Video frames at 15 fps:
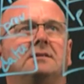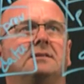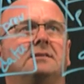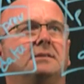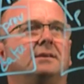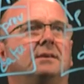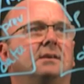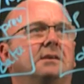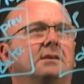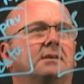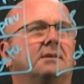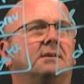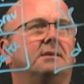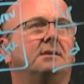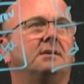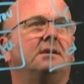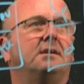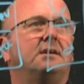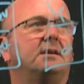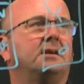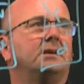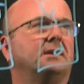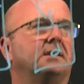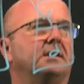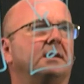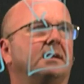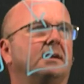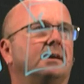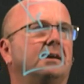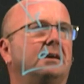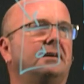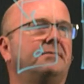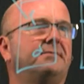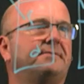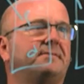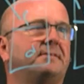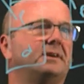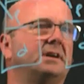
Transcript: D, E, and F.